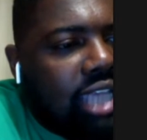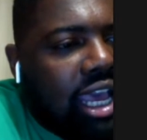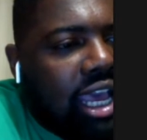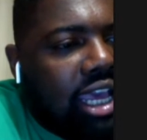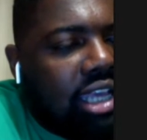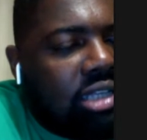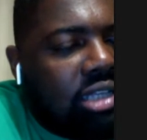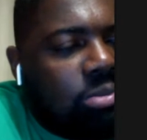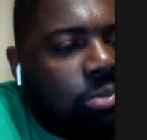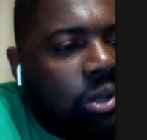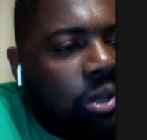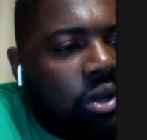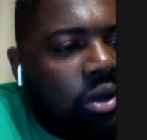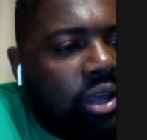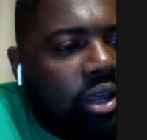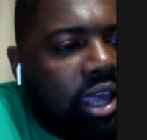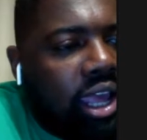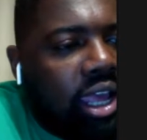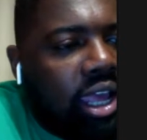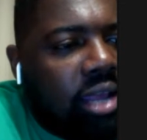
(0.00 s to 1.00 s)
Titans
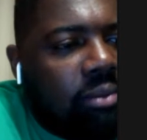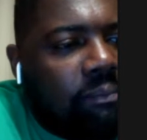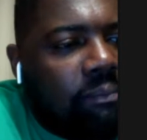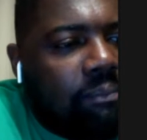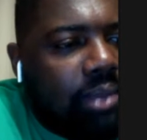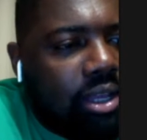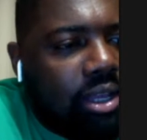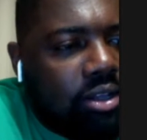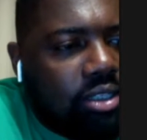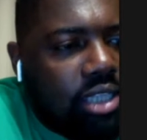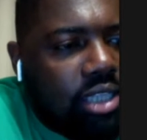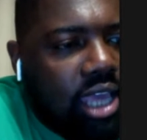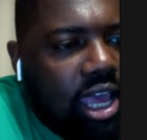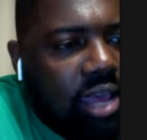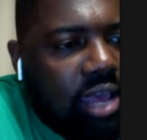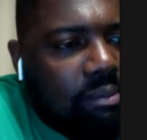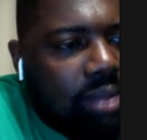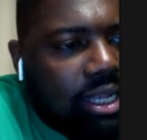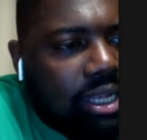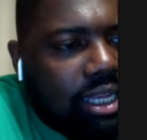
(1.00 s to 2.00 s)
Bills game
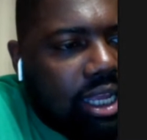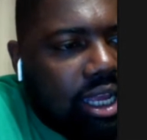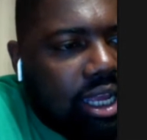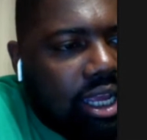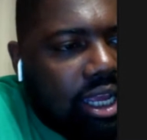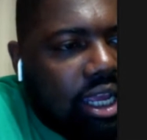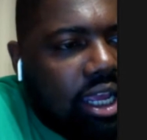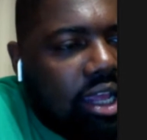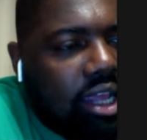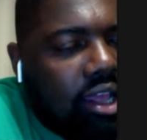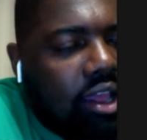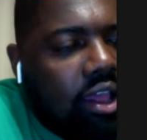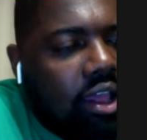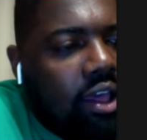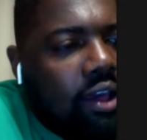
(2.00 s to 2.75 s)
at the end.